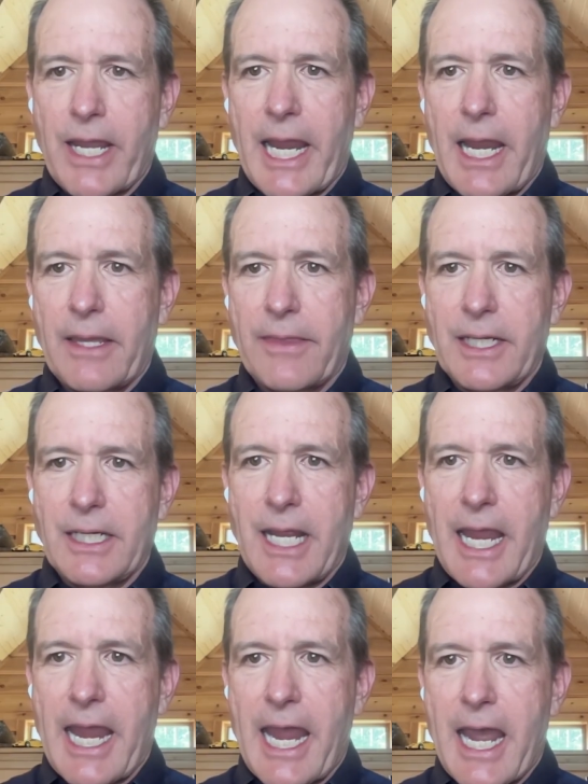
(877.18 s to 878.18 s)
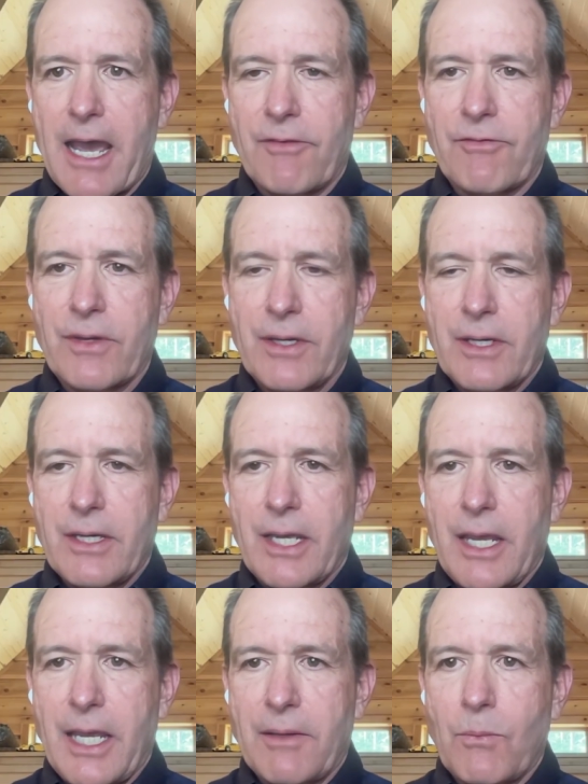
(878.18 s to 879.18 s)
they didn't have
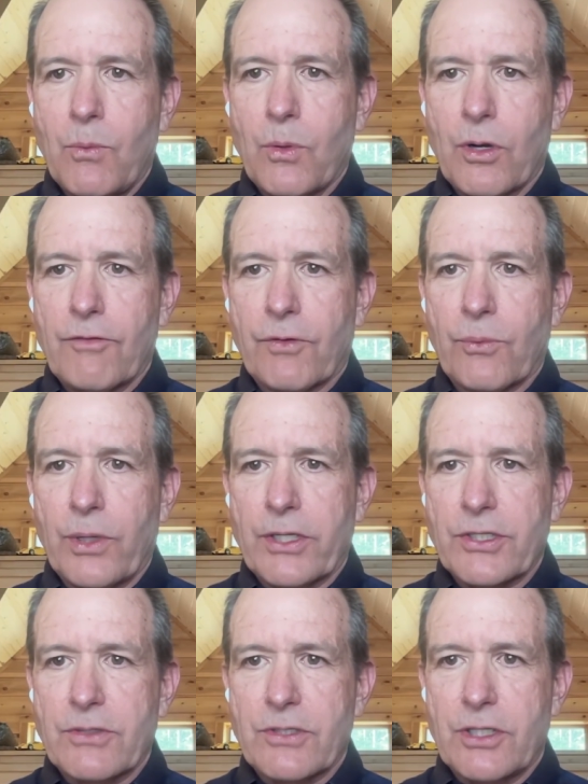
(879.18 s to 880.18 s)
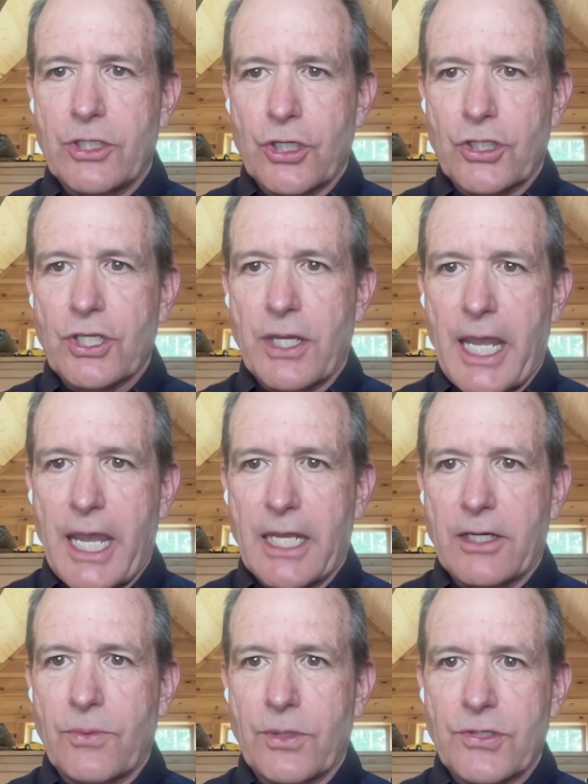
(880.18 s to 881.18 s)
a word for wrist is at the junction of the hand
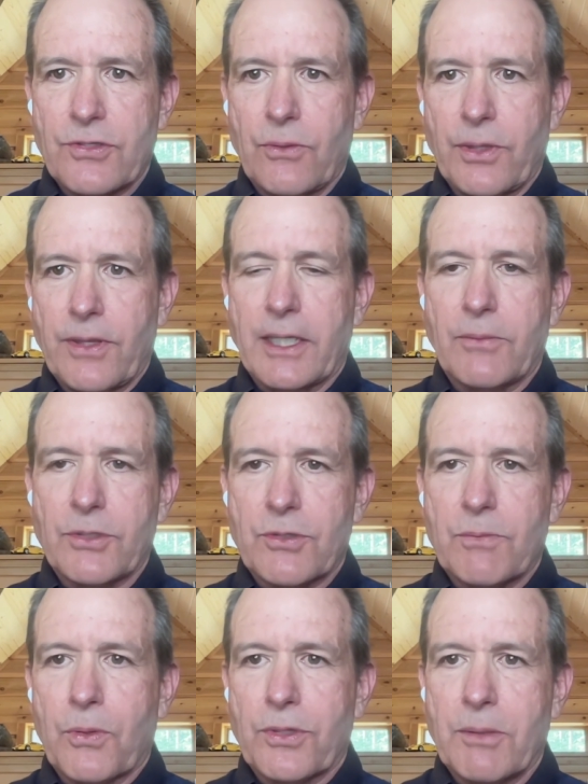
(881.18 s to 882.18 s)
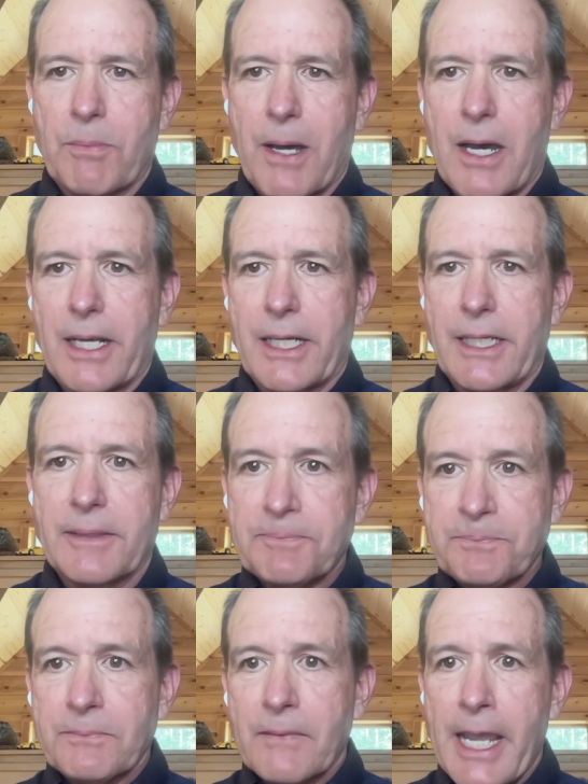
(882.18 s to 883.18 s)
and wrist the only thing that would support the body.
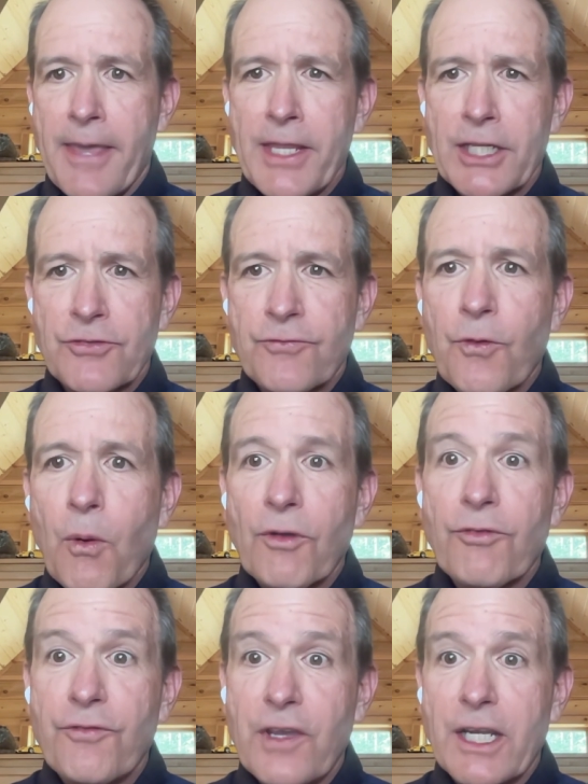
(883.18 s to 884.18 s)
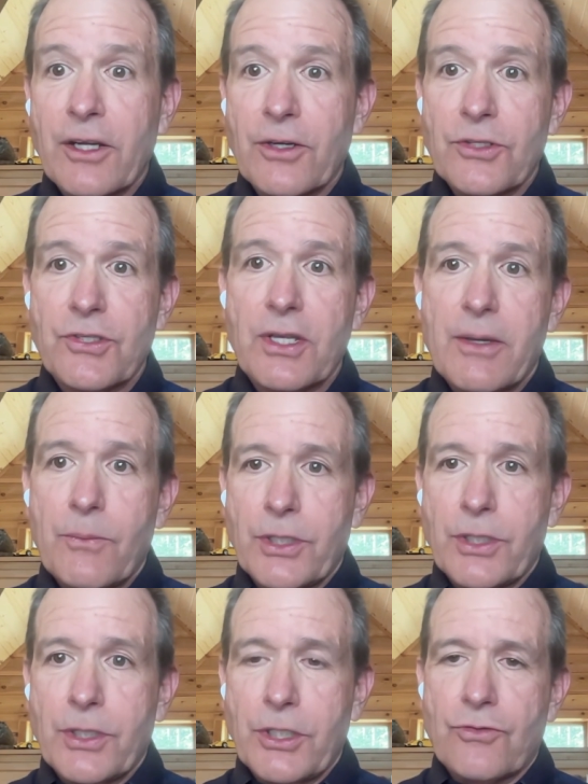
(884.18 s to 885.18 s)
And that's four fingers. When
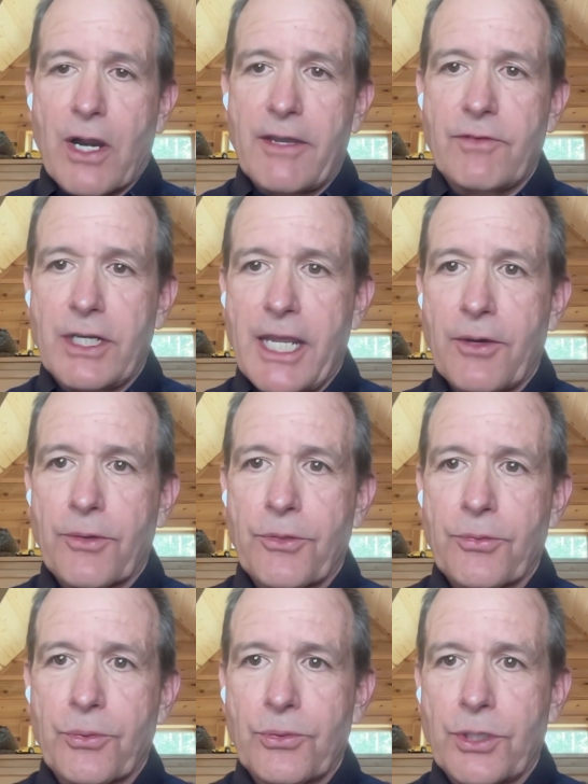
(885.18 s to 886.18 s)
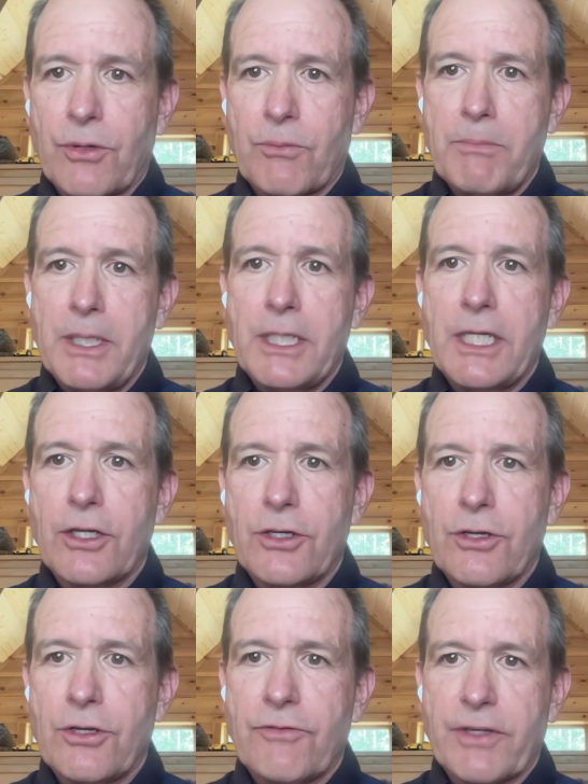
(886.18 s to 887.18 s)
you drive a nail through your median
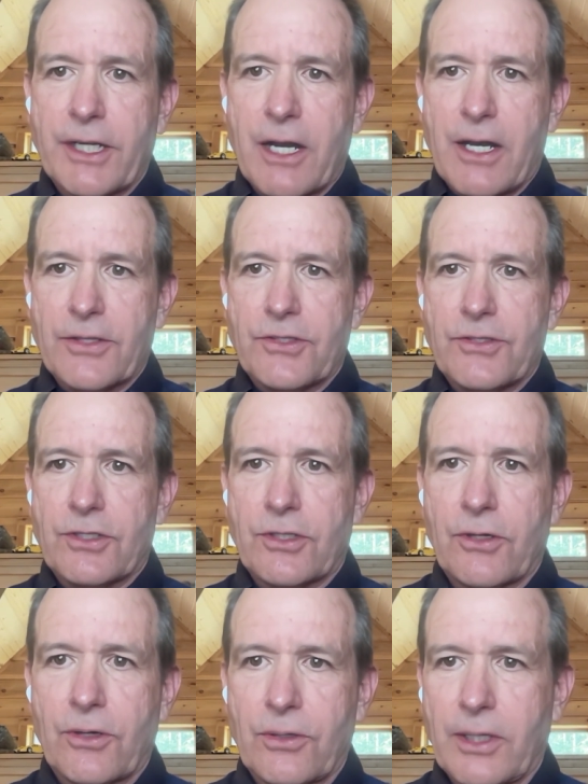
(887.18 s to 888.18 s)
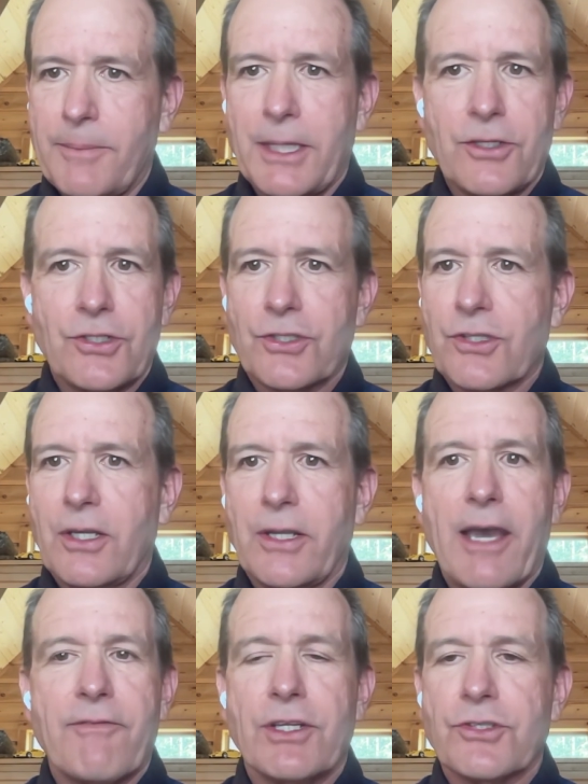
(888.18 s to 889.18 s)
nerve, it causes it to curl. I mean, there's just the
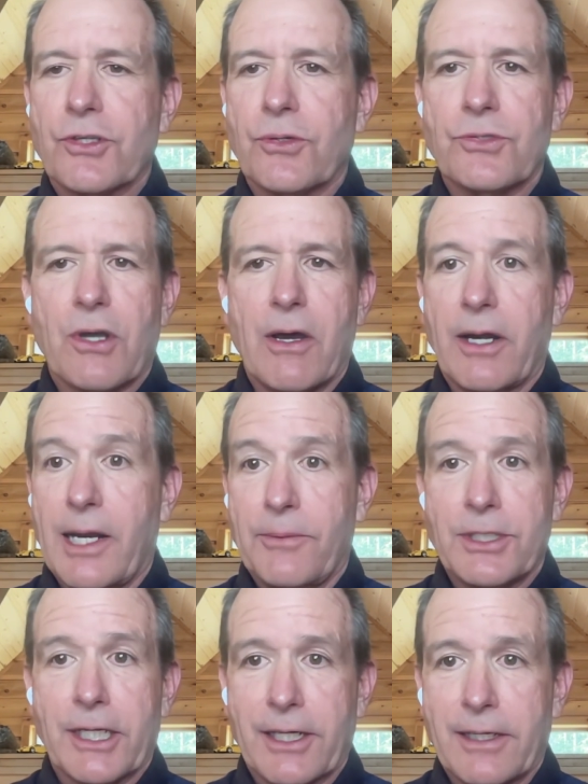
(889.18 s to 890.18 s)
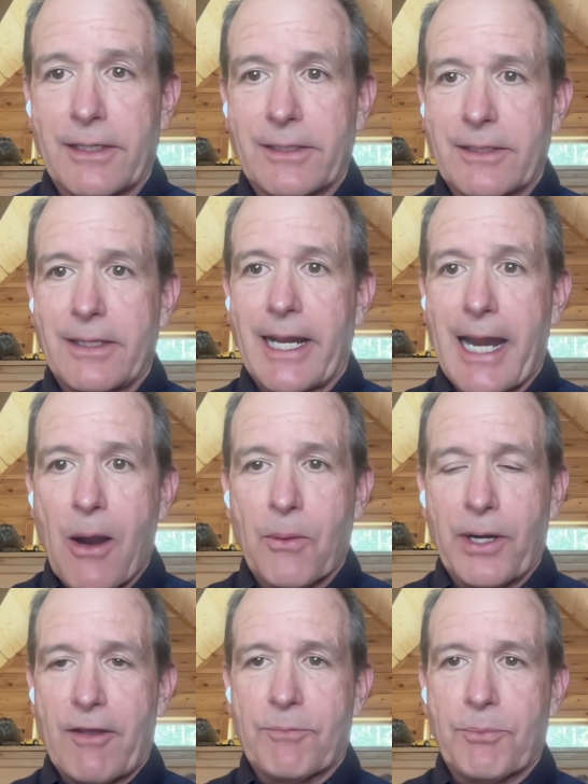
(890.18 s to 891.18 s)
evidence goes on and on. I would take a, an hour and
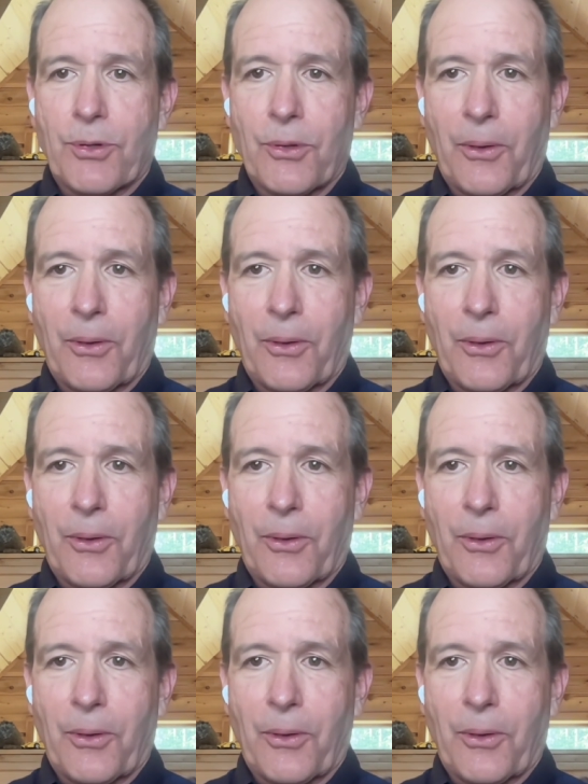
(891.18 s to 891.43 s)
a half program